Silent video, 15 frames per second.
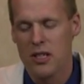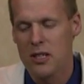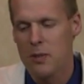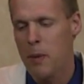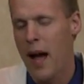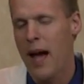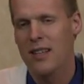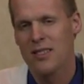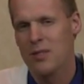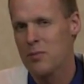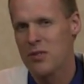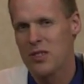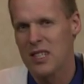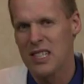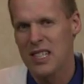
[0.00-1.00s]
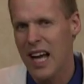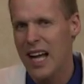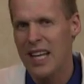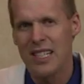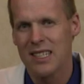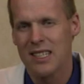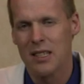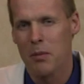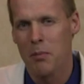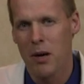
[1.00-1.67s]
spasms and tightness in the